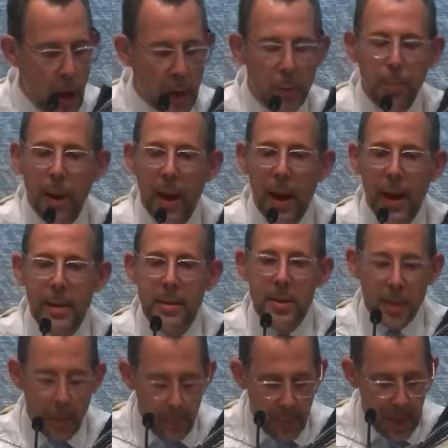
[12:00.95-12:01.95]
walked by,
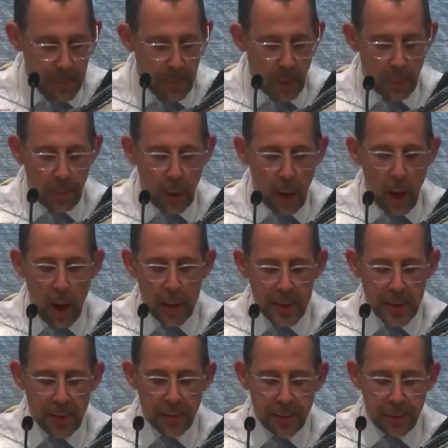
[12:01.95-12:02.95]
some people
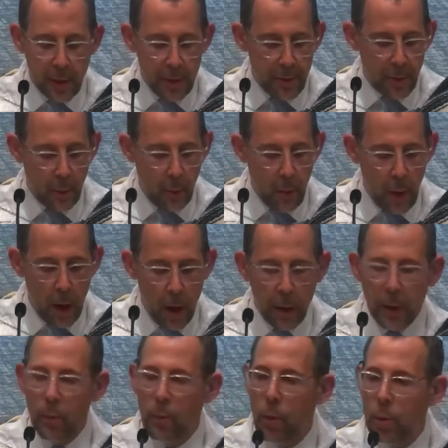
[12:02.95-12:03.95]
paused in front of the
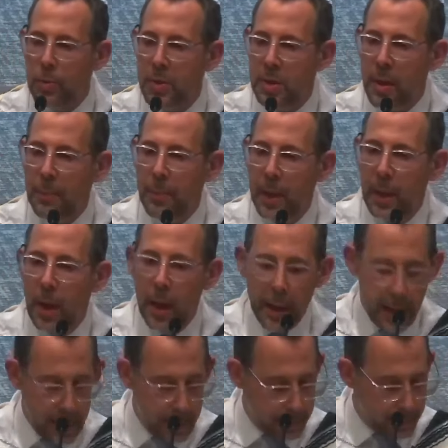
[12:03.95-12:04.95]
wall and wrote something
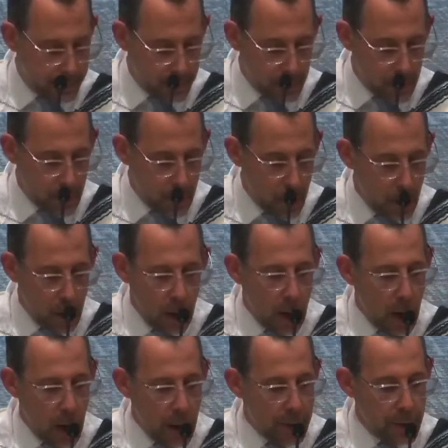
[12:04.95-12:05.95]
on it.
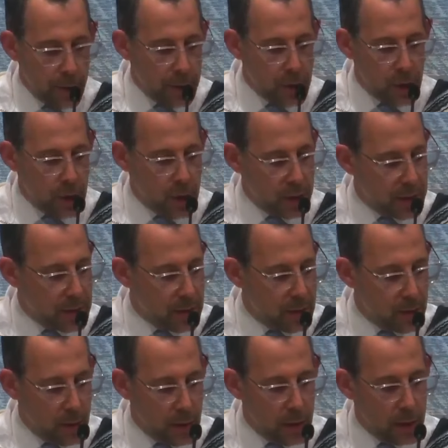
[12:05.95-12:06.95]
Others
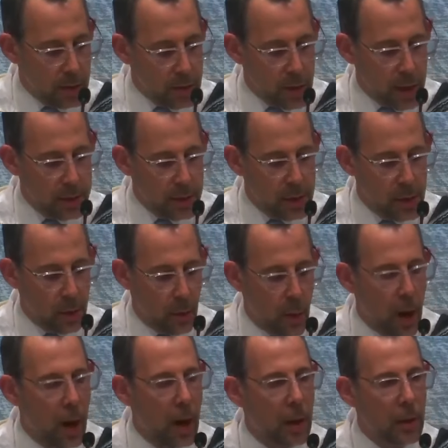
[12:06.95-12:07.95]
just touched the
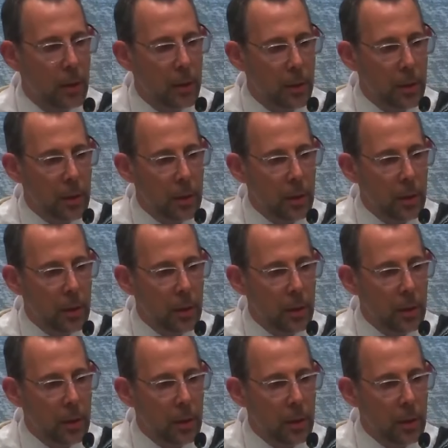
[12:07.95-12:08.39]
wall.